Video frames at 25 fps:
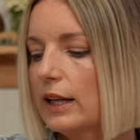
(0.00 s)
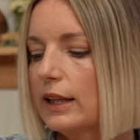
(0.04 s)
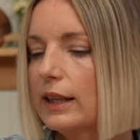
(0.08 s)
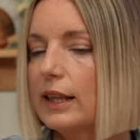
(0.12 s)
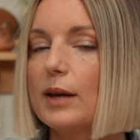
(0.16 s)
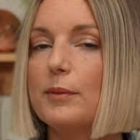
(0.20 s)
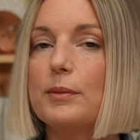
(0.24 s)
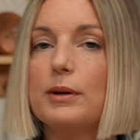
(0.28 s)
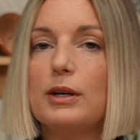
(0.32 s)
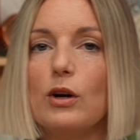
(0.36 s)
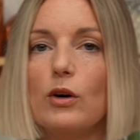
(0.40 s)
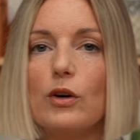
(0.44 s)

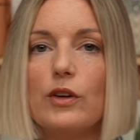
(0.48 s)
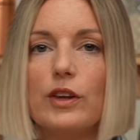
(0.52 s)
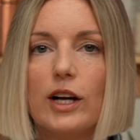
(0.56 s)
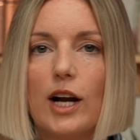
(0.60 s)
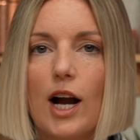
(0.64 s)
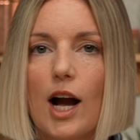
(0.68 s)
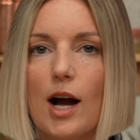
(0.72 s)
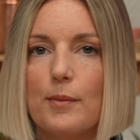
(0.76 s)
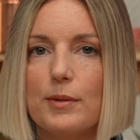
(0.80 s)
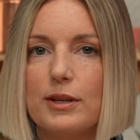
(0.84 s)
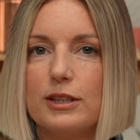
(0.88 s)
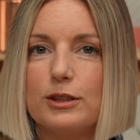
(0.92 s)
Let me know in the
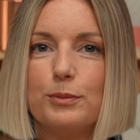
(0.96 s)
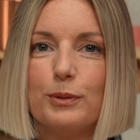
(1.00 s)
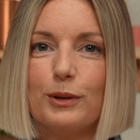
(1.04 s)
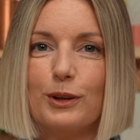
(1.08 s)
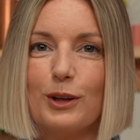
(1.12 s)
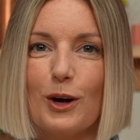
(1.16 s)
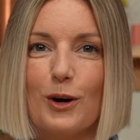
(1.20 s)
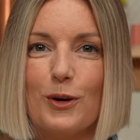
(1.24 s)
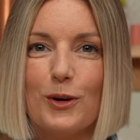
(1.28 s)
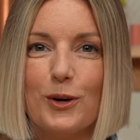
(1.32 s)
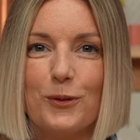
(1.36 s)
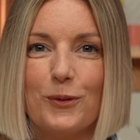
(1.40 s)
comments
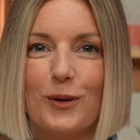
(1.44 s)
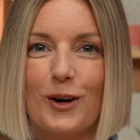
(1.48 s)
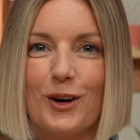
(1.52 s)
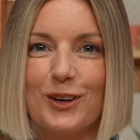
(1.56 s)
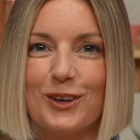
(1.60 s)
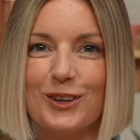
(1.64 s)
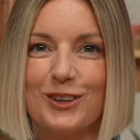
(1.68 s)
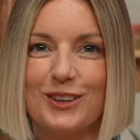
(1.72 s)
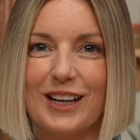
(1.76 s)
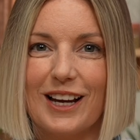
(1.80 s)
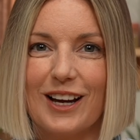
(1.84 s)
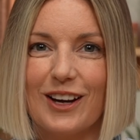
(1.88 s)
below, and while
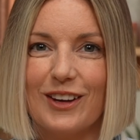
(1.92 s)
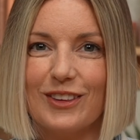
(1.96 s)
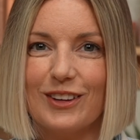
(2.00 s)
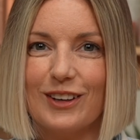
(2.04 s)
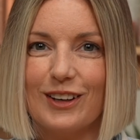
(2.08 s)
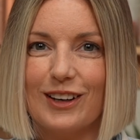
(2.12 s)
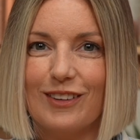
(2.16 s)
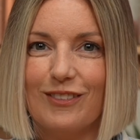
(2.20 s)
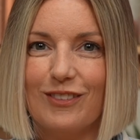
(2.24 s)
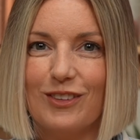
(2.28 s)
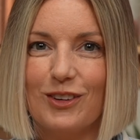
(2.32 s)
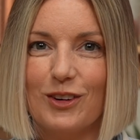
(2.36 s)
you're down
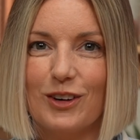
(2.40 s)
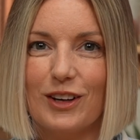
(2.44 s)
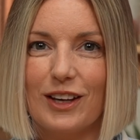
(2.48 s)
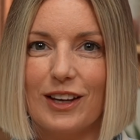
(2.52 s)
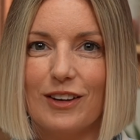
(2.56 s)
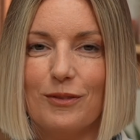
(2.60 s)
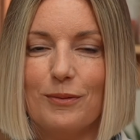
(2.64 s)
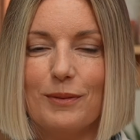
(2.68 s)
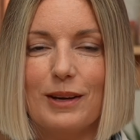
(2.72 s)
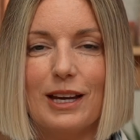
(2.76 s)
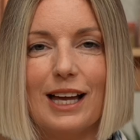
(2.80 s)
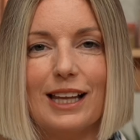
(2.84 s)
there, if you'll
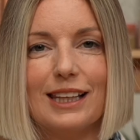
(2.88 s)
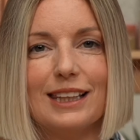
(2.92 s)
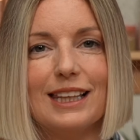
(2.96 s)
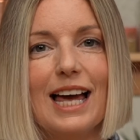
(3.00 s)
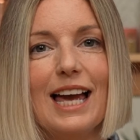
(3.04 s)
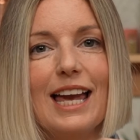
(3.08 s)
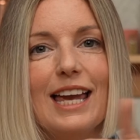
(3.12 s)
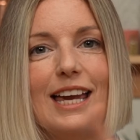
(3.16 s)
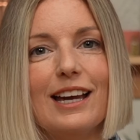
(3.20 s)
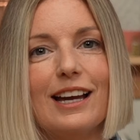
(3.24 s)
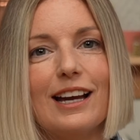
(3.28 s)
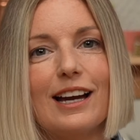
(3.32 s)
give me a
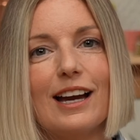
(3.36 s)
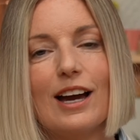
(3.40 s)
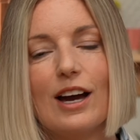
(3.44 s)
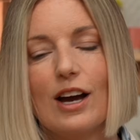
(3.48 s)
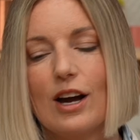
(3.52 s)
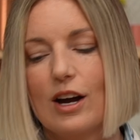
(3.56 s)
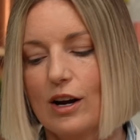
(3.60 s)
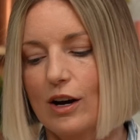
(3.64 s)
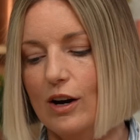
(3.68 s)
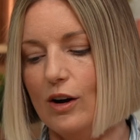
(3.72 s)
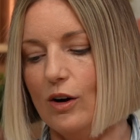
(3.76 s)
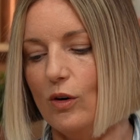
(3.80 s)
like
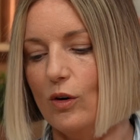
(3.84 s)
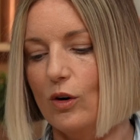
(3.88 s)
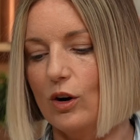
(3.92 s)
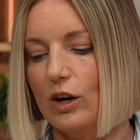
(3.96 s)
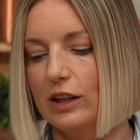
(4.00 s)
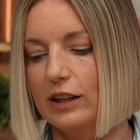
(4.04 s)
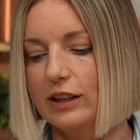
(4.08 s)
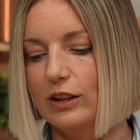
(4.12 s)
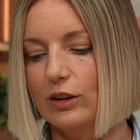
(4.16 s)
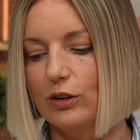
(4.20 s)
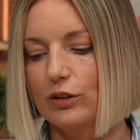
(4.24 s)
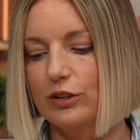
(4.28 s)
or
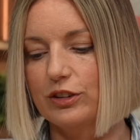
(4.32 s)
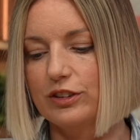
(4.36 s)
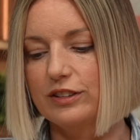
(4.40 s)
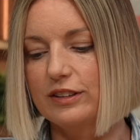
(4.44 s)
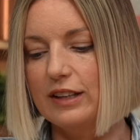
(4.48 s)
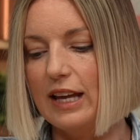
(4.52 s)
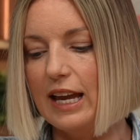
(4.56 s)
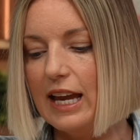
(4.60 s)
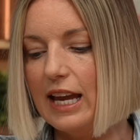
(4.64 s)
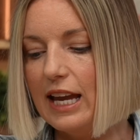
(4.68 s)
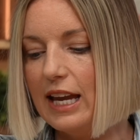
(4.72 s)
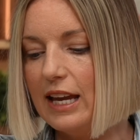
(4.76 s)
a little
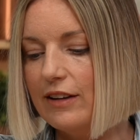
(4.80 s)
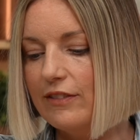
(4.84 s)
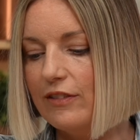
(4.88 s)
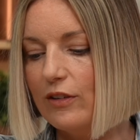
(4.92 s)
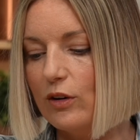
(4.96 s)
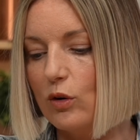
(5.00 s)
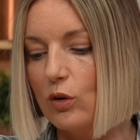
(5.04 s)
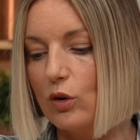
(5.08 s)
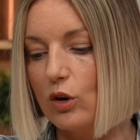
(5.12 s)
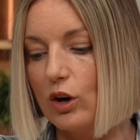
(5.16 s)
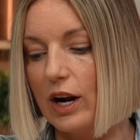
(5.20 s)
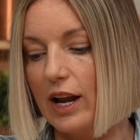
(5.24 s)
save
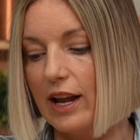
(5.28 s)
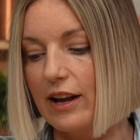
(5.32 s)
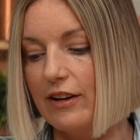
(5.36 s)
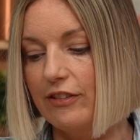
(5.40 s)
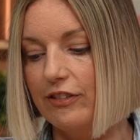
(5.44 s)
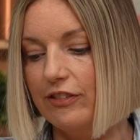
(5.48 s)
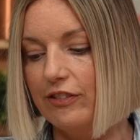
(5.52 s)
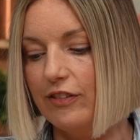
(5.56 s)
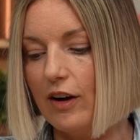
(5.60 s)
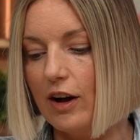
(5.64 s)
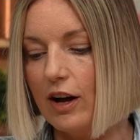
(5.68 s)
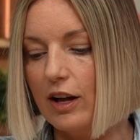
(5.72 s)
or a
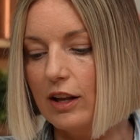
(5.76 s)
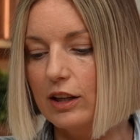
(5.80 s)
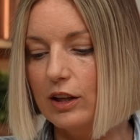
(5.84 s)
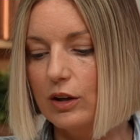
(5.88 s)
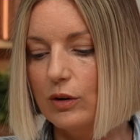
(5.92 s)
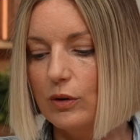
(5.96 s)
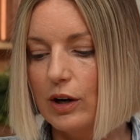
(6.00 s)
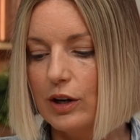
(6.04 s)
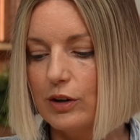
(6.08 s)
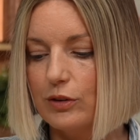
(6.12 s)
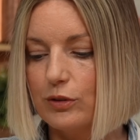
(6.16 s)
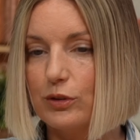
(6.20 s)

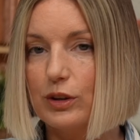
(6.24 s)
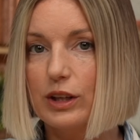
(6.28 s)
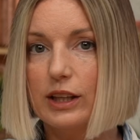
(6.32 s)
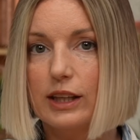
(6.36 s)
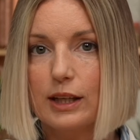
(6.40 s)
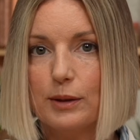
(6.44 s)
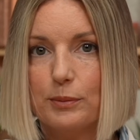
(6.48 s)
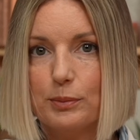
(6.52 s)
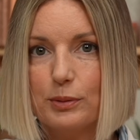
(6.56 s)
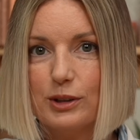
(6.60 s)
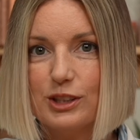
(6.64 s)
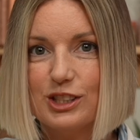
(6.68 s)
follow, I'd
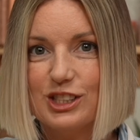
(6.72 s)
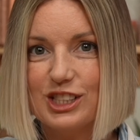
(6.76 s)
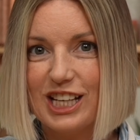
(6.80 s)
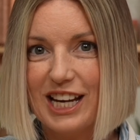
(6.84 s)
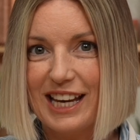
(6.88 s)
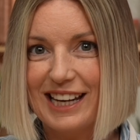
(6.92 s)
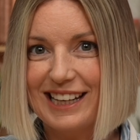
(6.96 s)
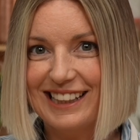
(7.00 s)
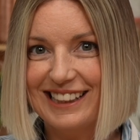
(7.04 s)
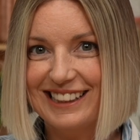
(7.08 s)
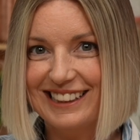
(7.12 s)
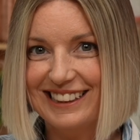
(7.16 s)
really
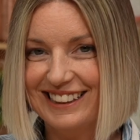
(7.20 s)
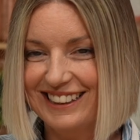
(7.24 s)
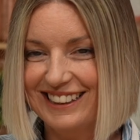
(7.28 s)
appreciate it.